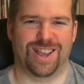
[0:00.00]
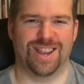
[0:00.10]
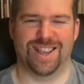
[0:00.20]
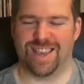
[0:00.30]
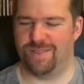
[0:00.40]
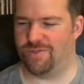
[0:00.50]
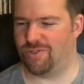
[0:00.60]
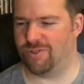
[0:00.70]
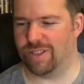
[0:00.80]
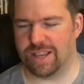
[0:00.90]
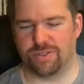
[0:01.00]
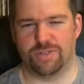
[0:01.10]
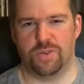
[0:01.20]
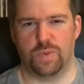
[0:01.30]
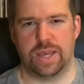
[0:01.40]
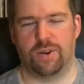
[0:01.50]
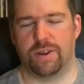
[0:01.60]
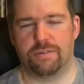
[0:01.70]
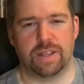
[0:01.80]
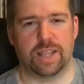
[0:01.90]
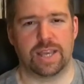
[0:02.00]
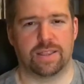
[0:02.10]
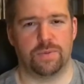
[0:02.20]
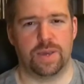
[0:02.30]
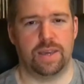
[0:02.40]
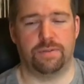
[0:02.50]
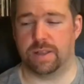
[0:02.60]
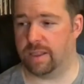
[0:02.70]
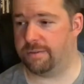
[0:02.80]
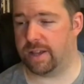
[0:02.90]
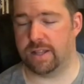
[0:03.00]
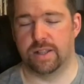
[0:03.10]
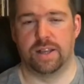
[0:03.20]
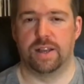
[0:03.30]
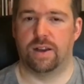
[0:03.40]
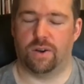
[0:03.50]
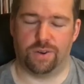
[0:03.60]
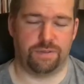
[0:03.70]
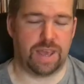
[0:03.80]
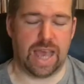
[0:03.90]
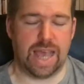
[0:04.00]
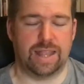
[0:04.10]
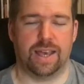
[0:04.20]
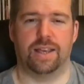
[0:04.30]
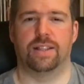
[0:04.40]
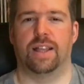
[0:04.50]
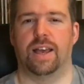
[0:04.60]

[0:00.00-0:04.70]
kind of games you liked on the Wii, or if you like the Wii, if you love it, or if you hate it.